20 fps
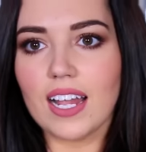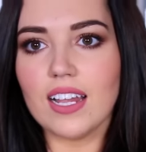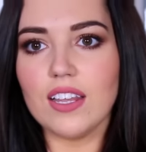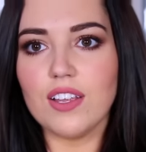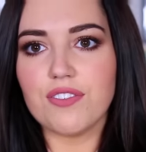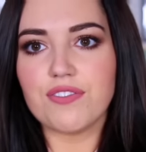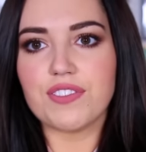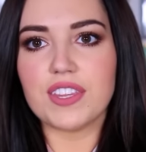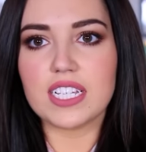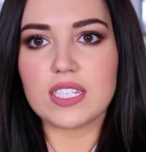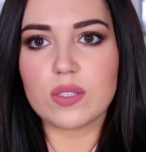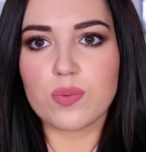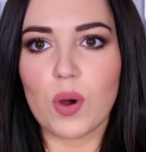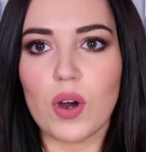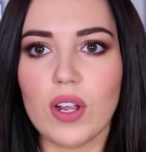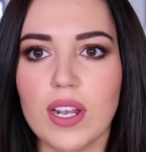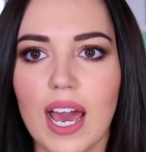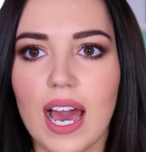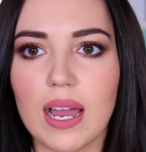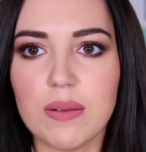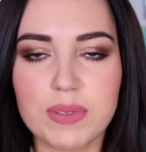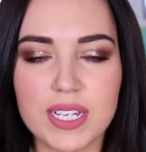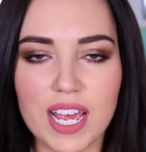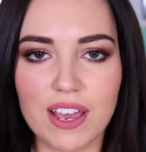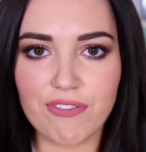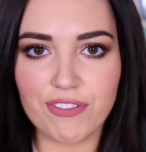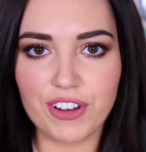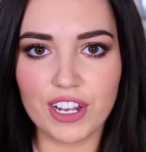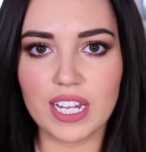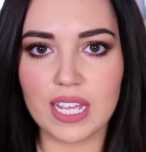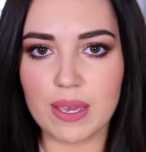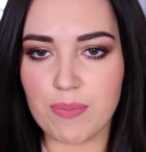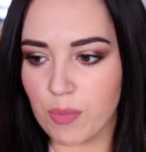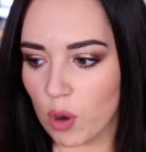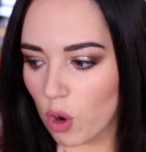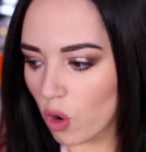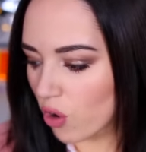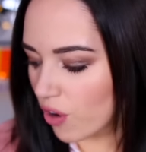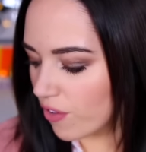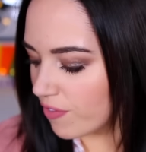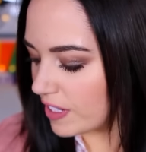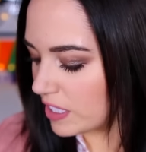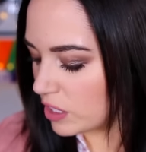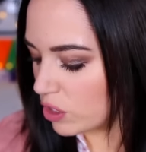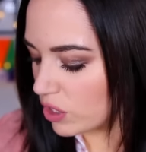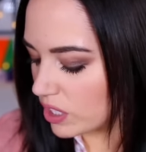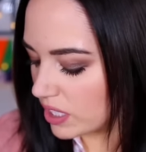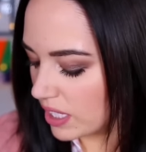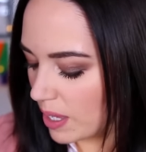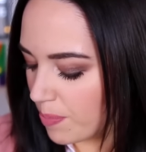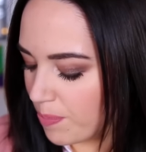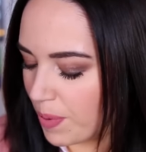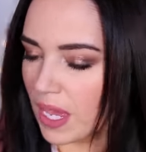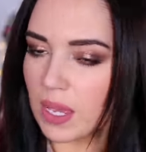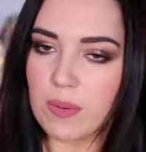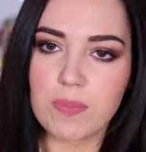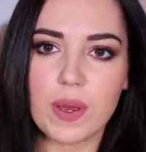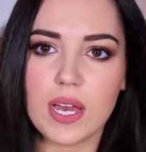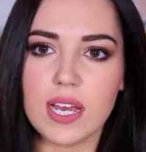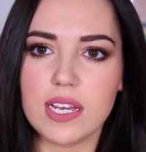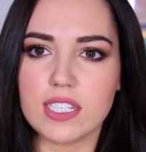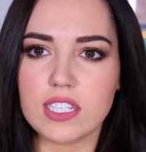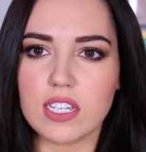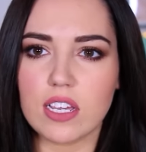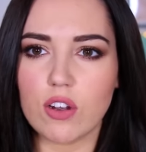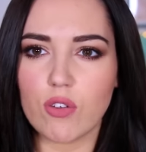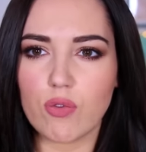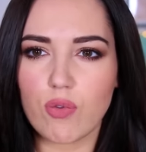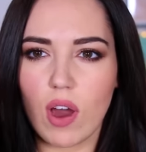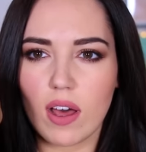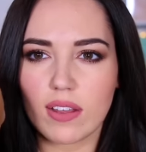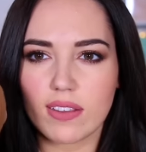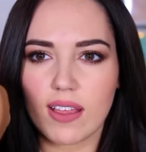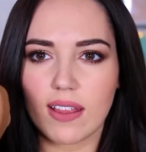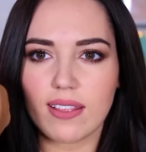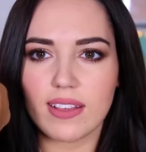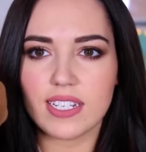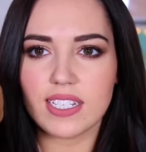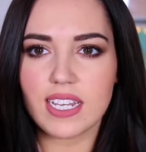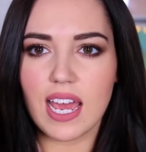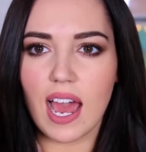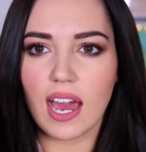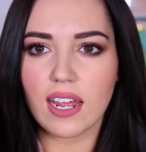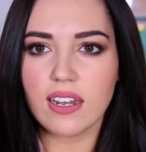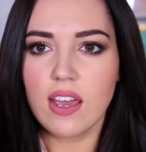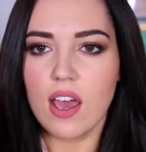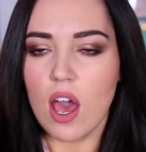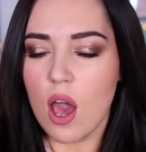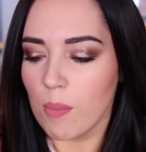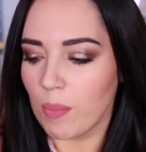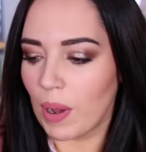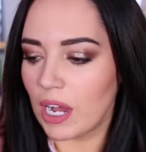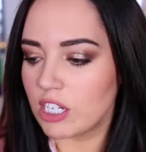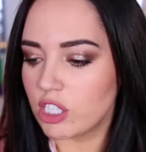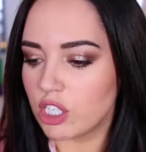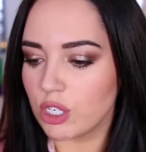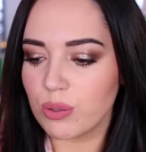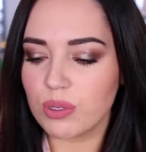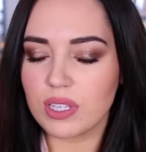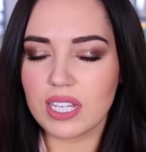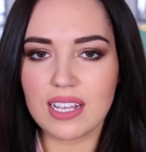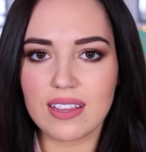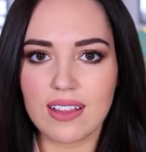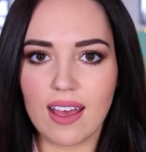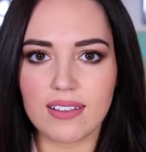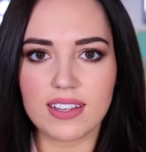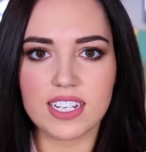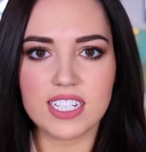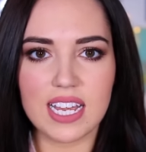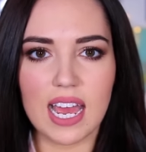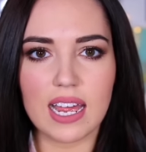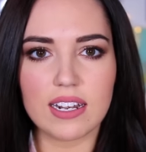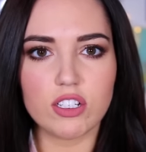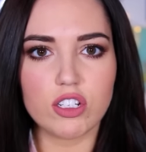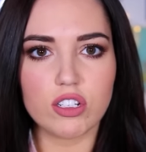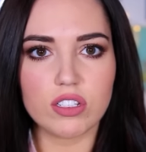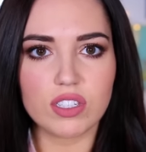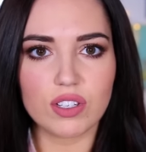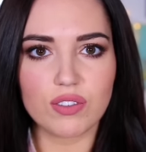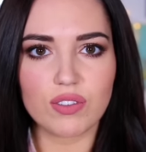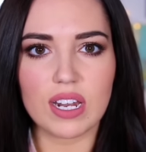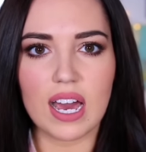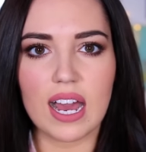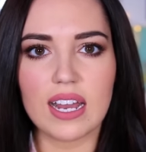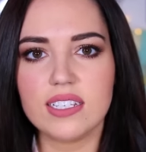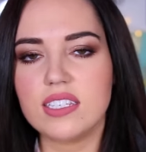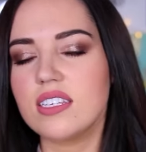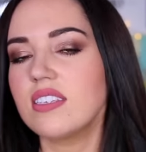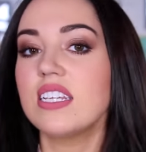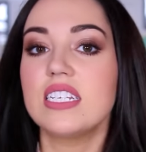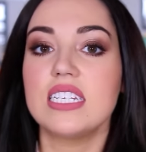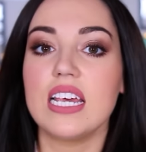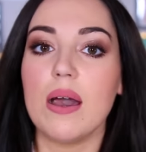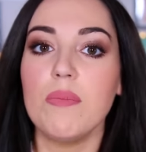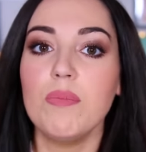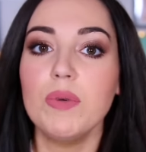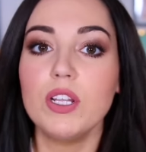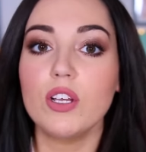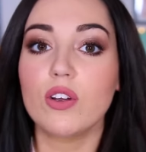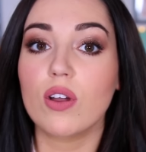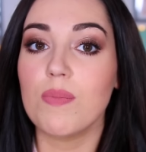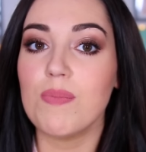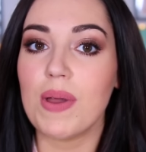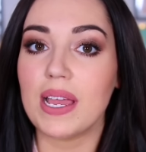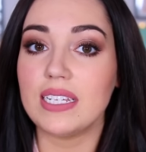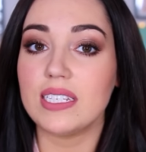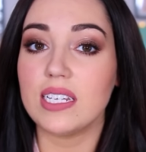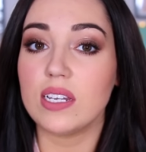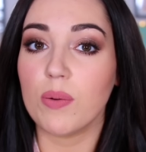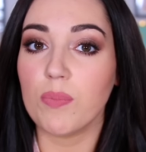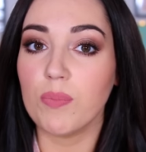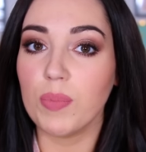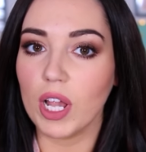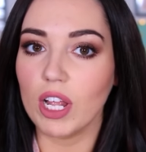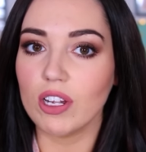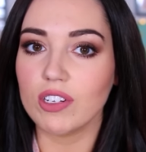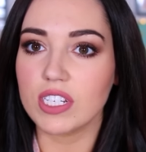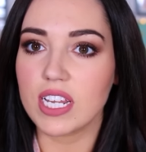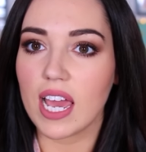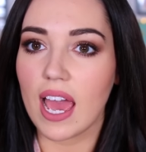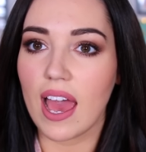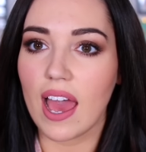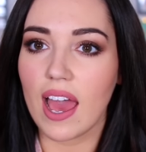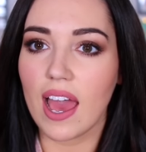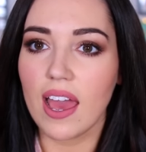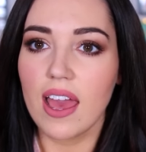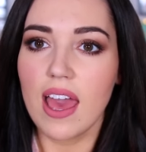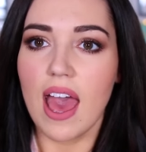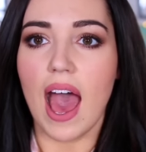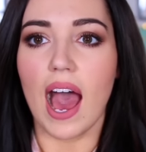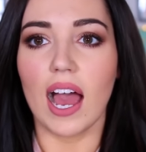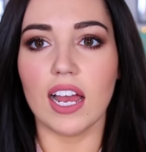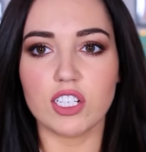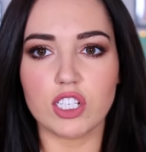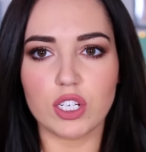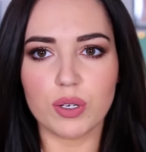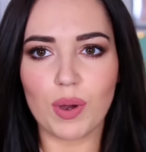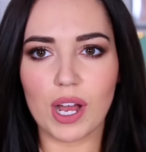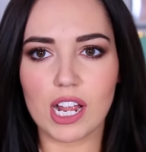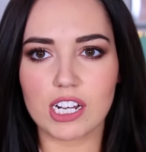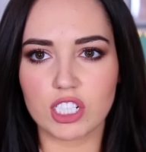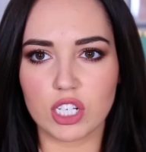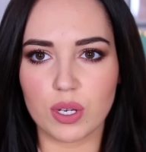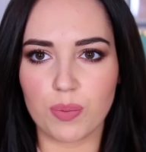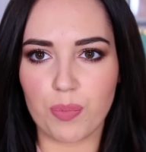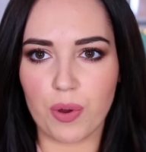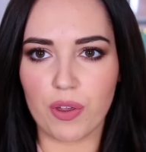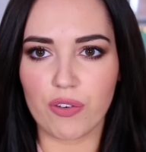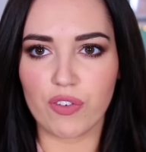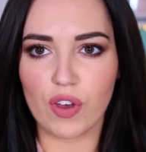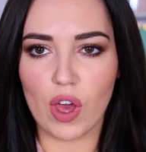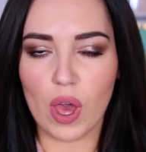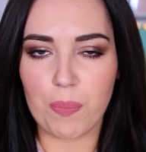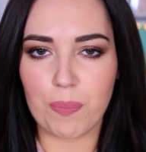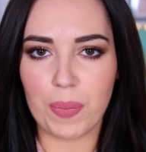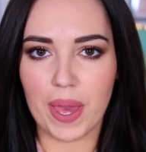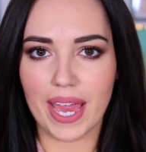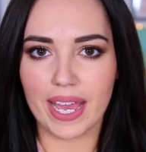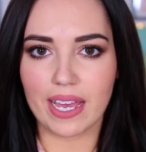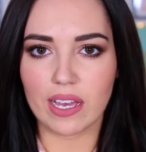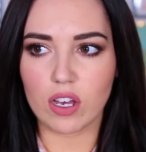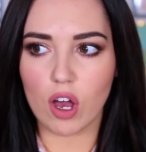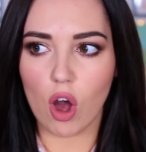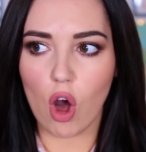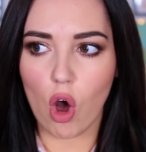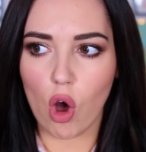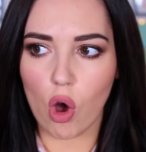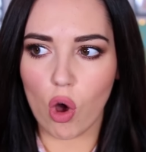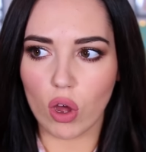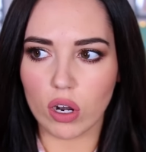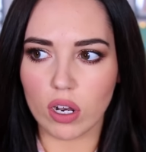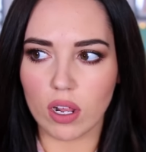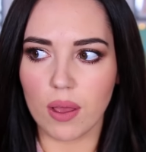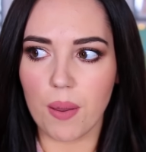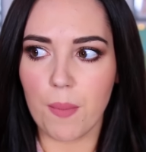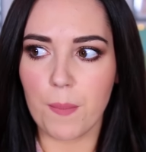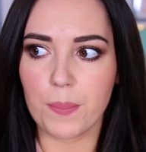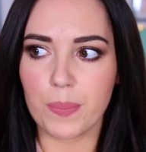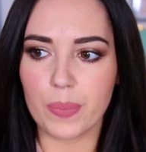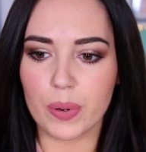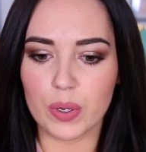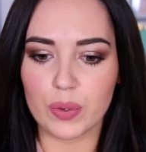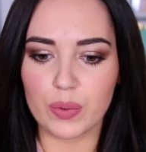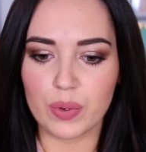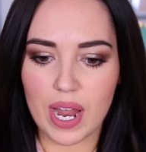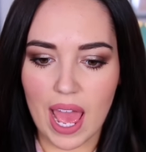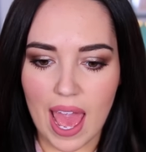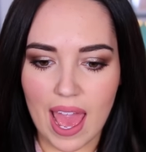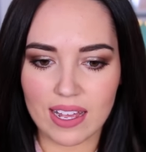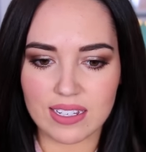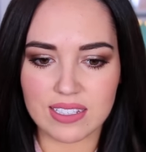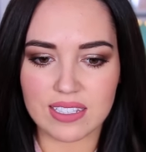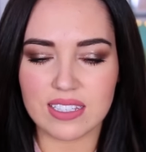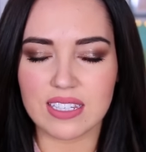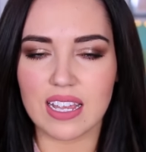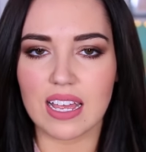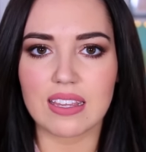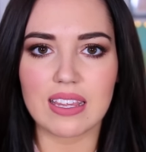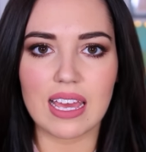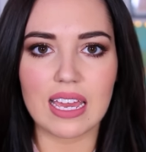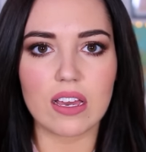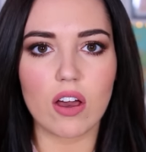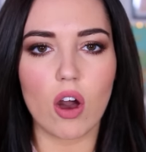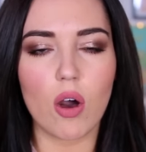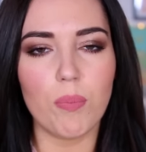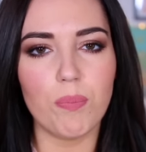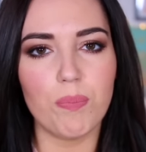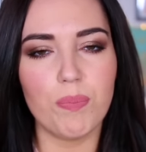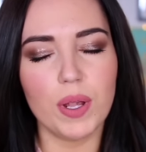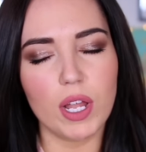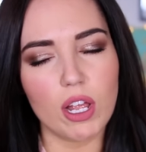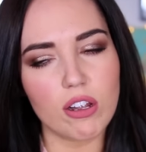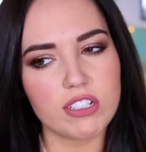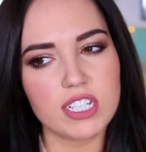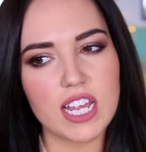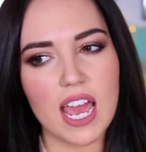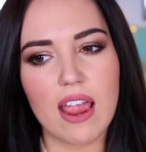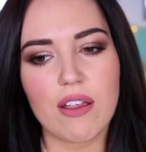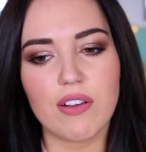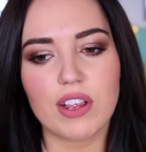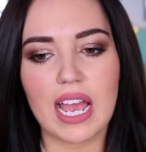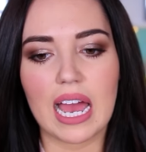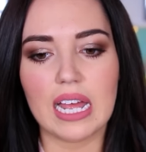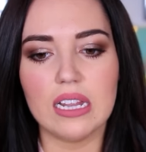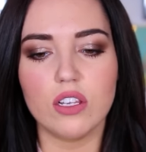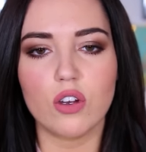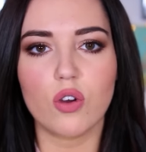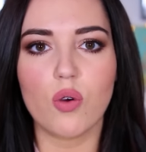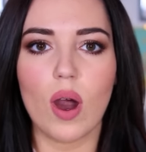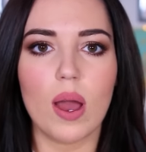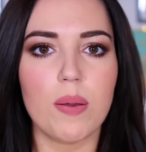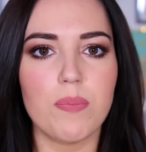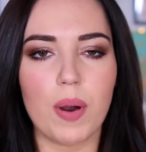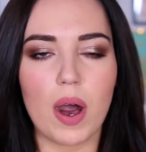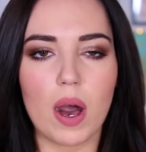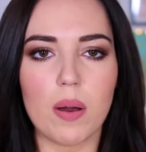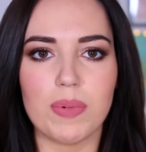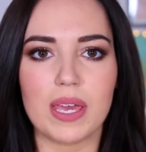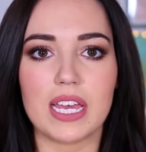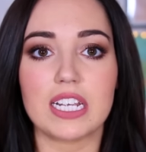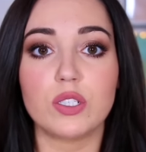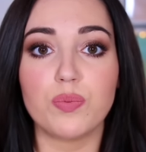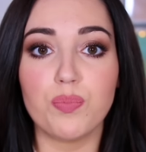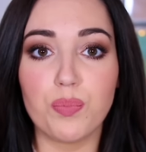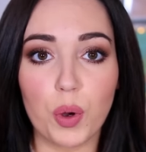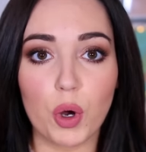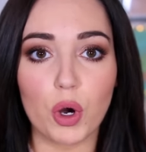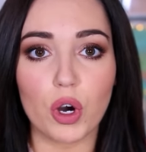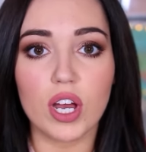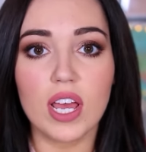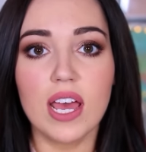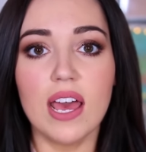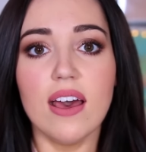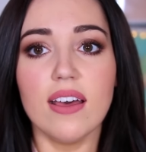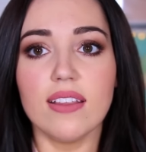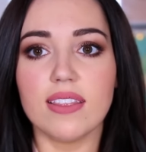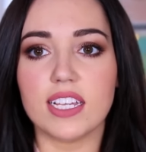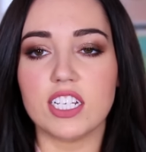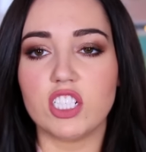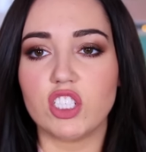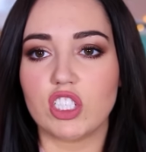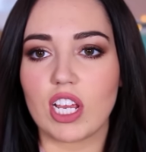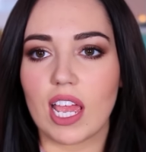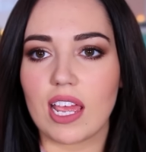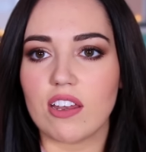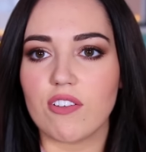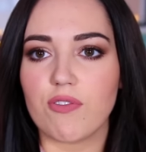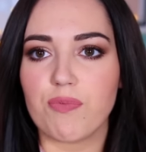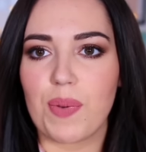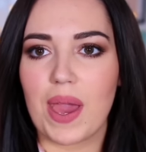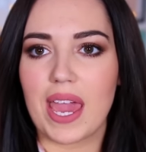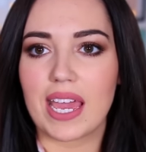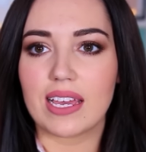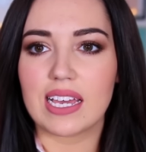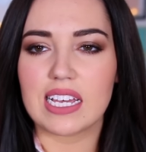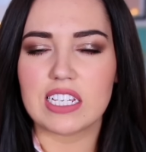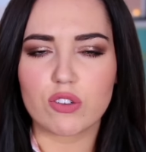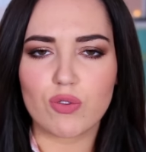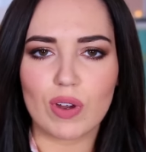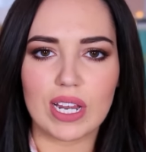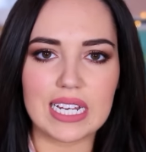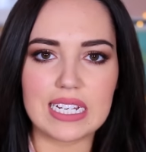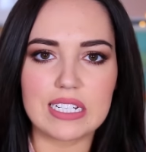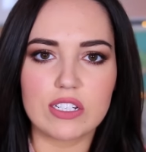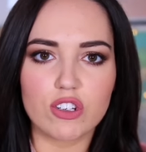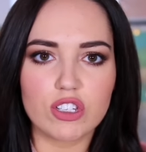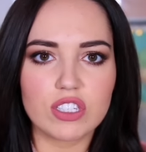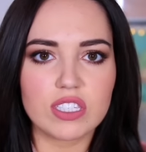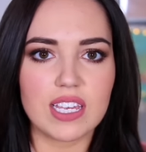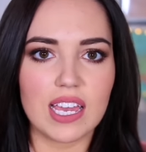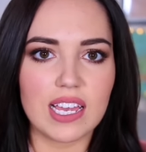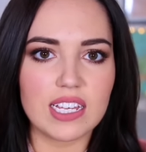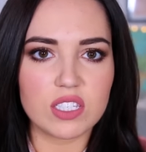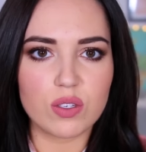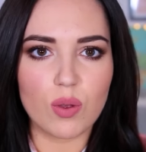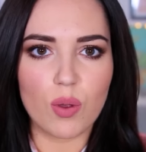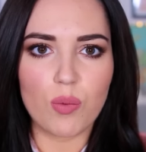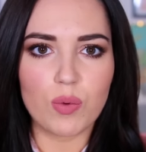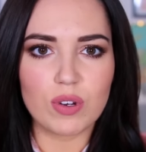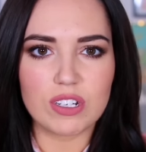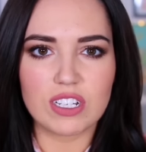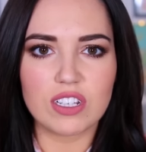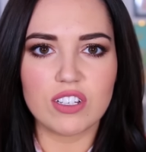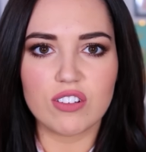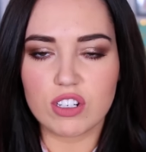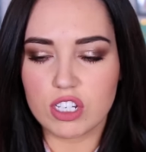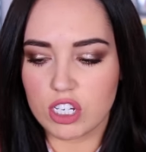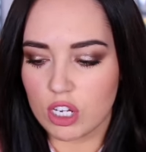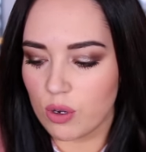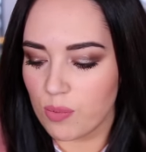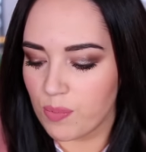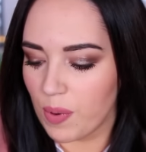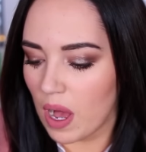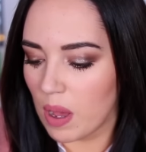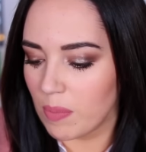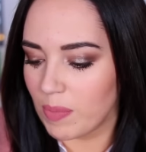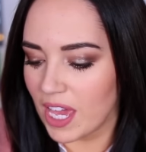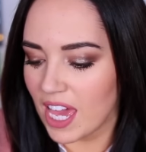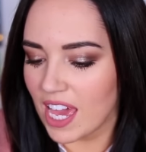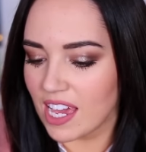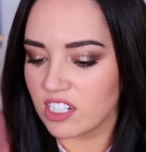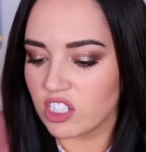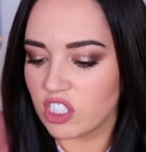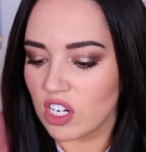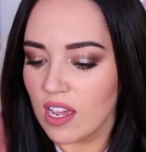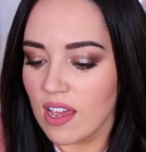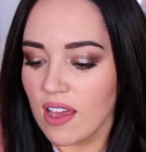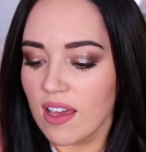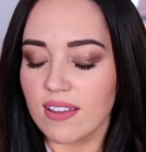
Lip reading: I love this one. I'm definitely more of a dusky pink person rather than the tan, but I do think that the tan does look nice. The tan would look amazing on blonde hair. I do actually prefer pink on brunettes, because I think on blonde hair it can look quite Barbie-ish, but this shade of pink is really dusky, so it wouldn't look too Barbie-ish.